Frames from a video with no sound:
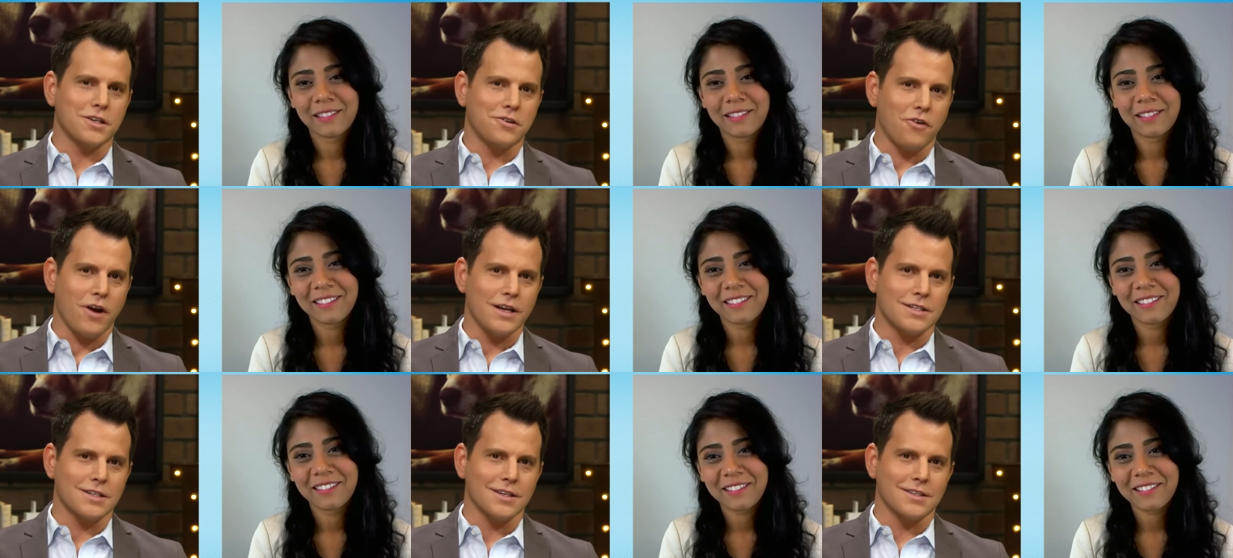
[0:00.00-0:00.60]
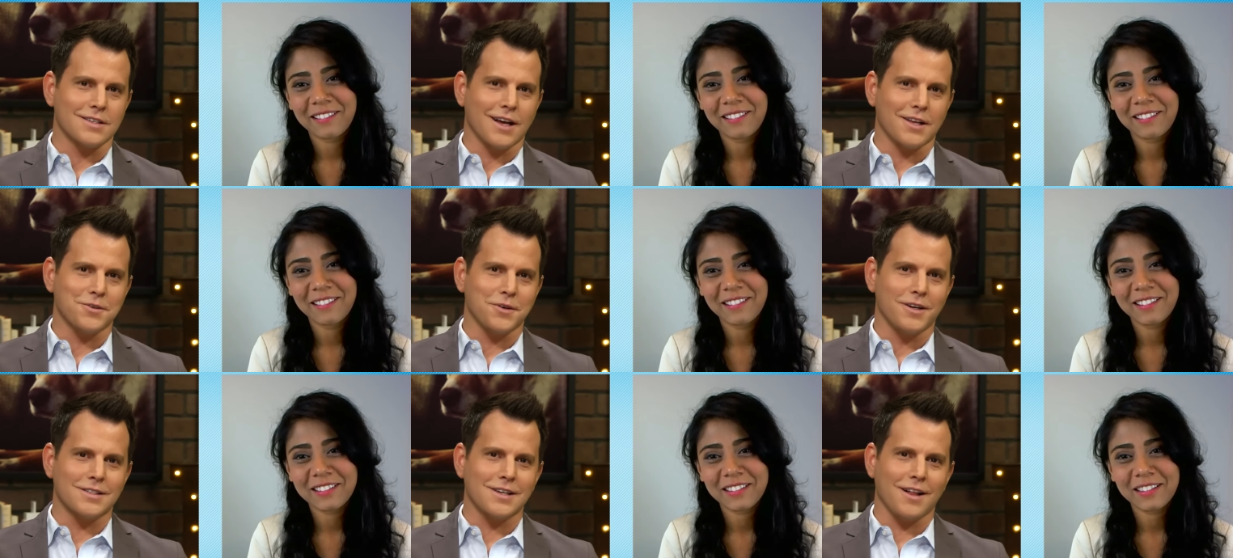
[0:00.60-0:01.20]
Speaker 1: and racist. That's
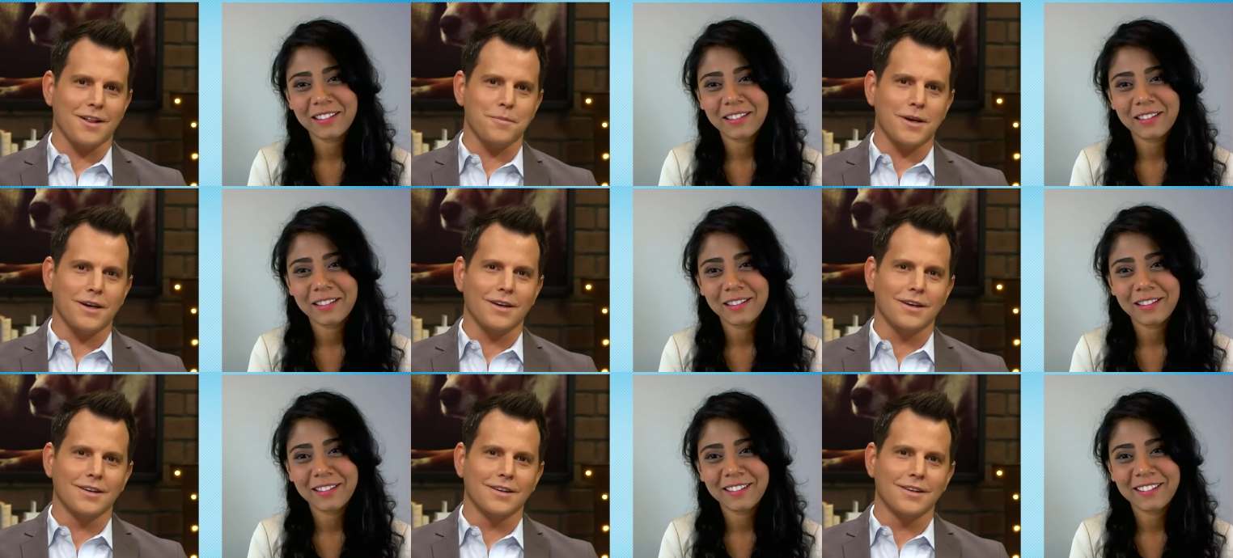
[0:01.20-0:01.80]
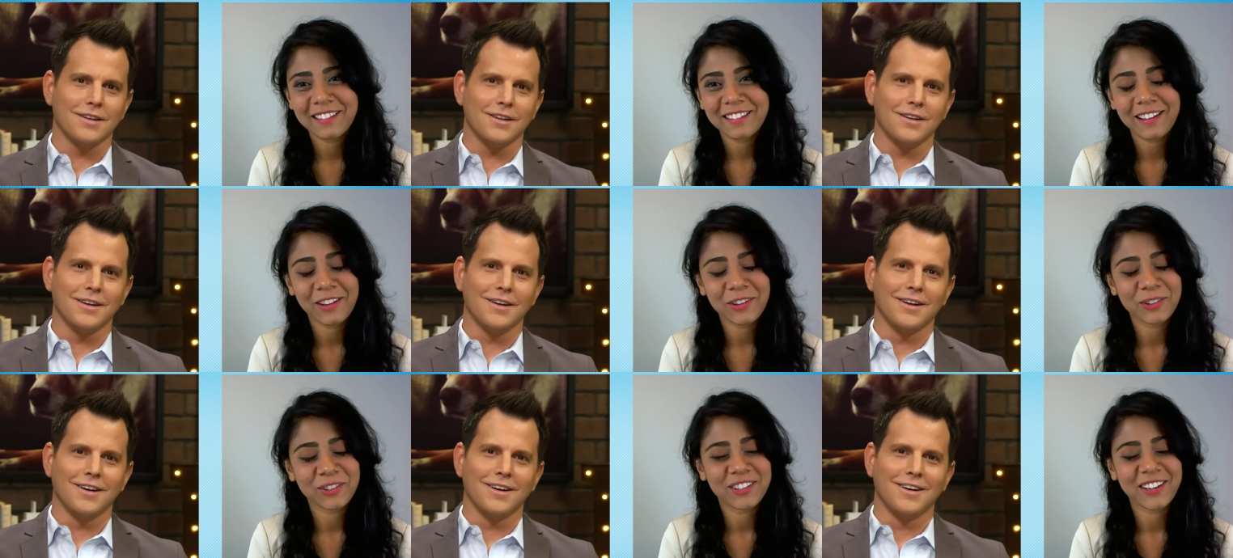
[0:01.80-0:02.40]
what you're telling me?
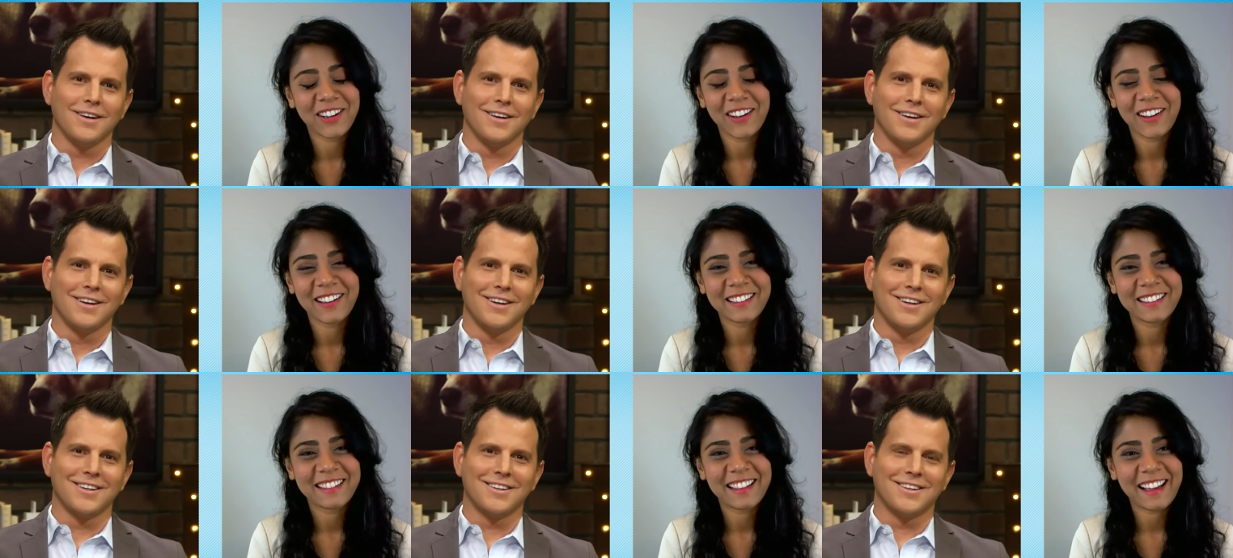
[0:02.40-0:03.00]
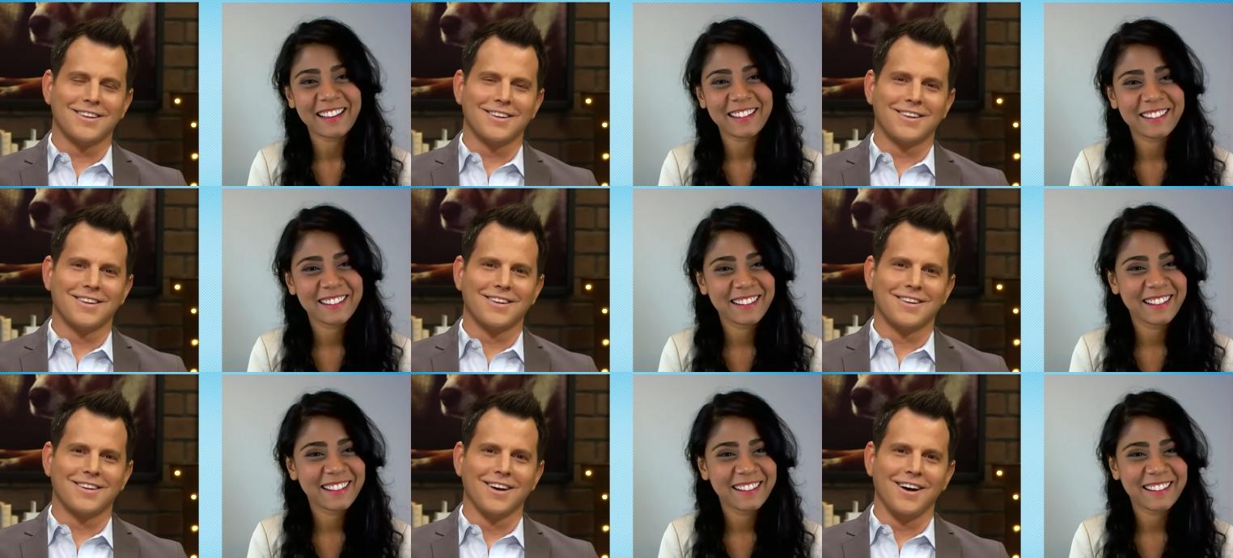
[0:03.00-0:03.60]
Speaker 2: Oh, God, that
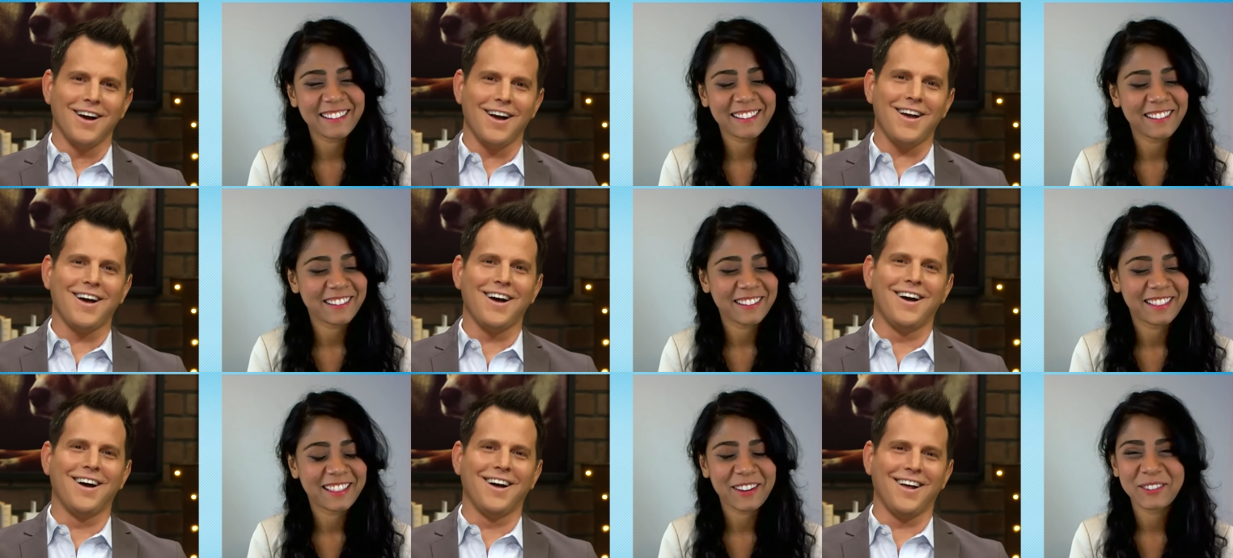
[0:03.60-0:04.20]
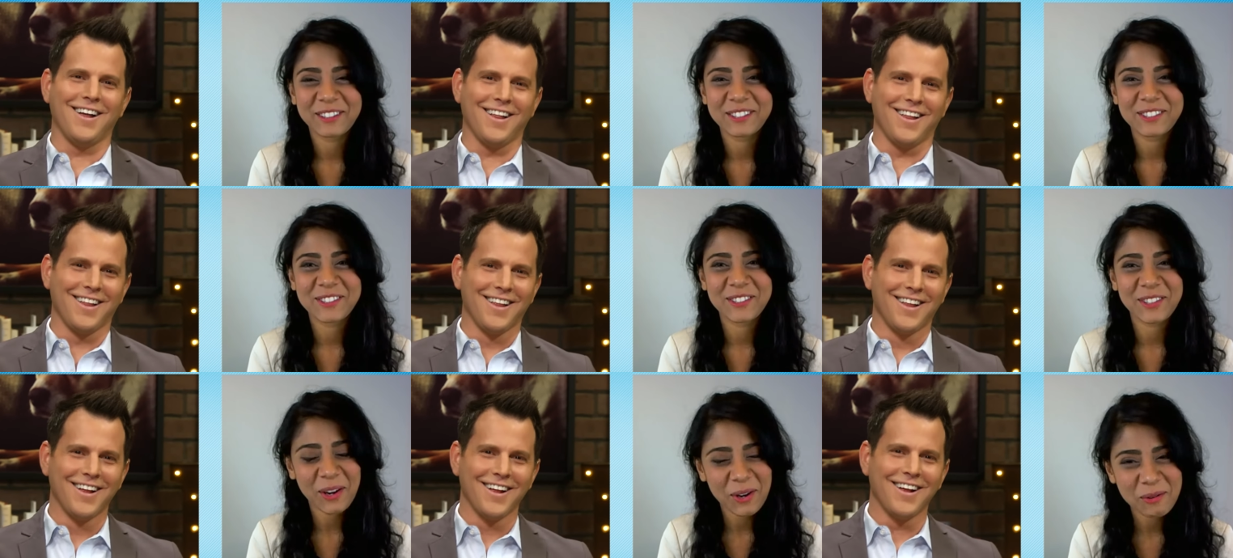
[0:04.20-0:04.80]
was
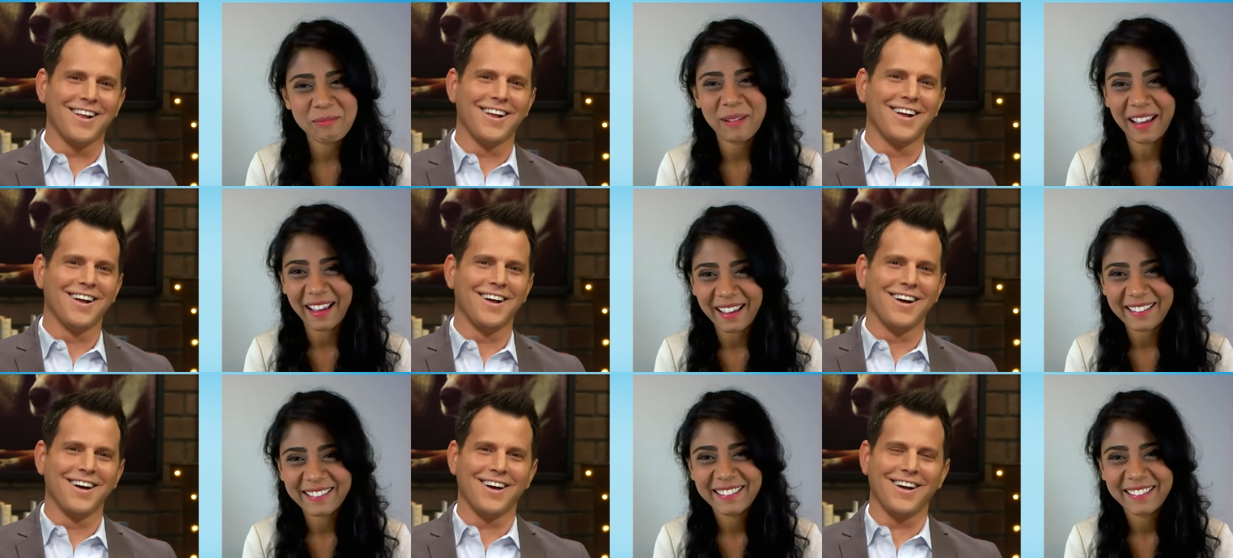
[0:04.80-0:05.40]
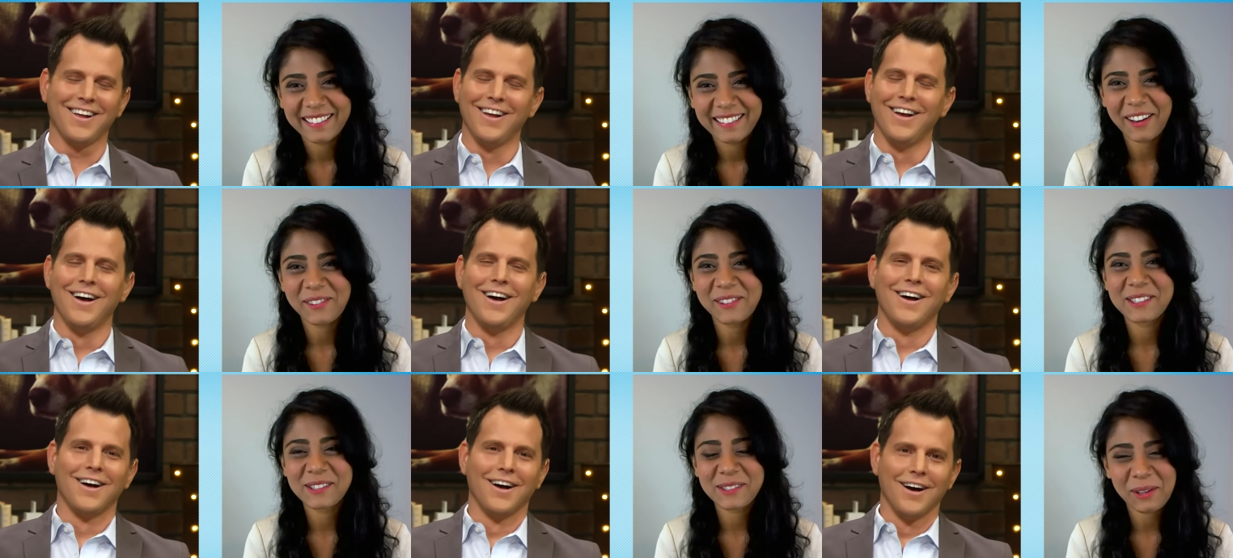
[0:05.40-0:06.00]
so bad. That
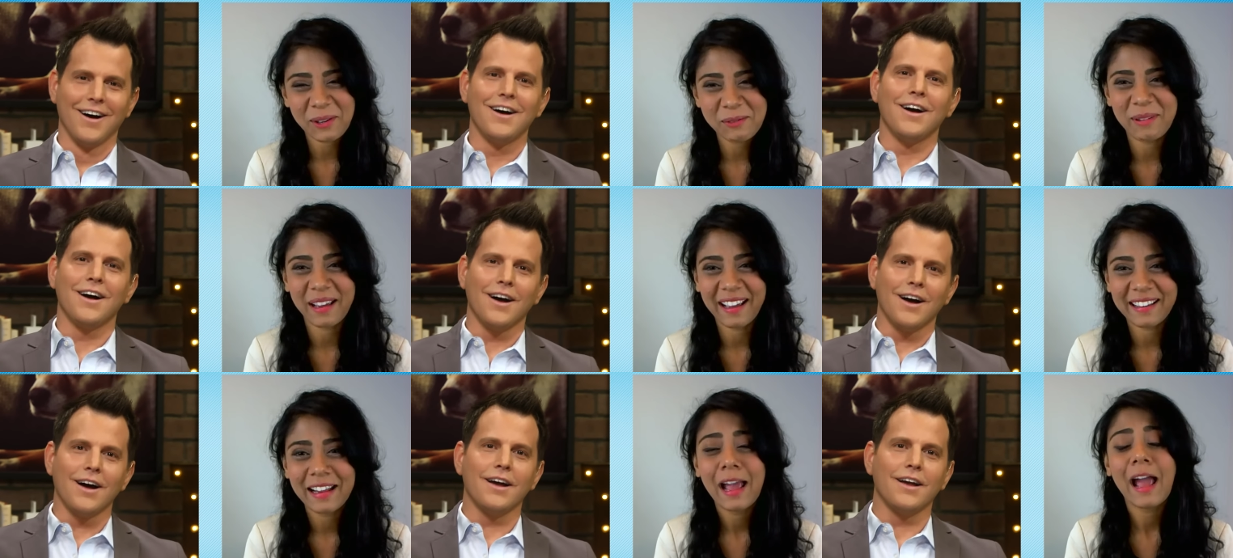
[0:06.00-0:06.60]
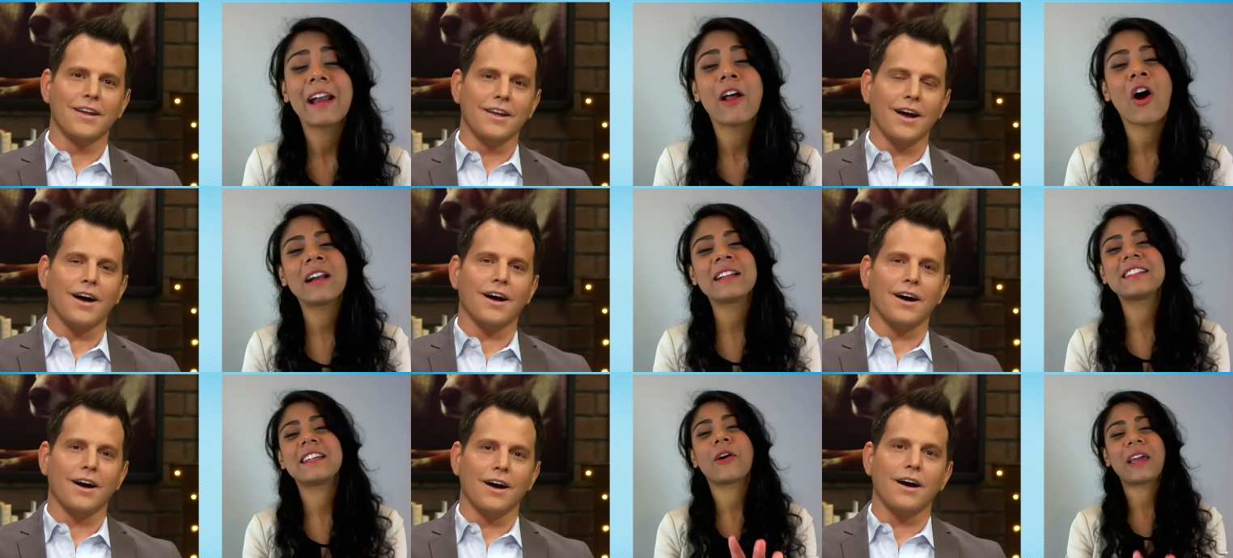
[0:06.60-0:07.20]
was so bad.
Speaker 1: And yeah.
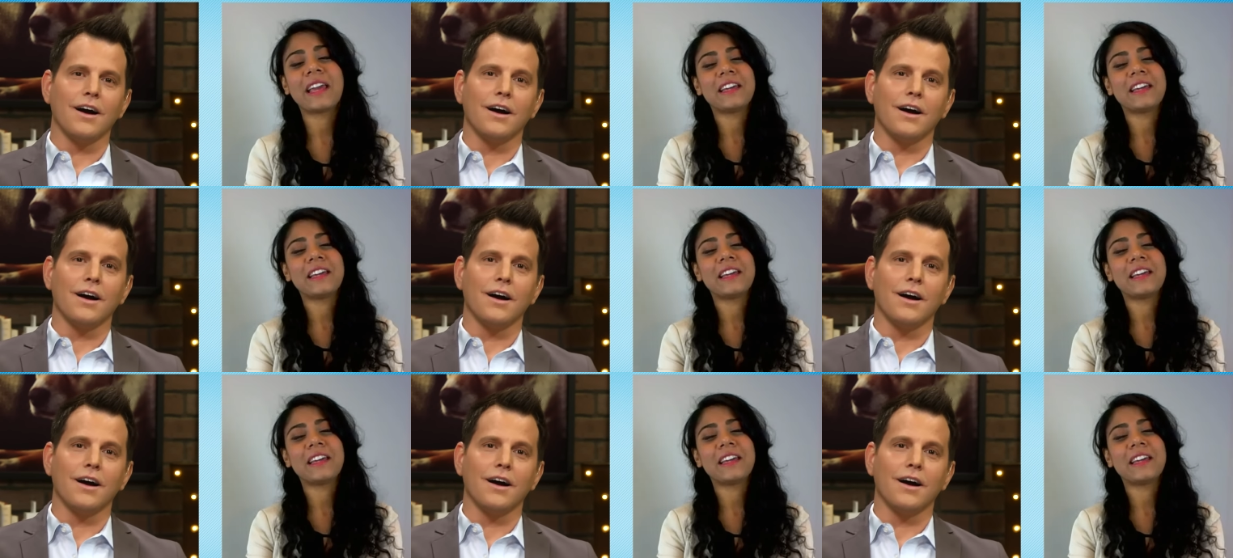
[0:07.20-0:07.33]
Honestly, okay,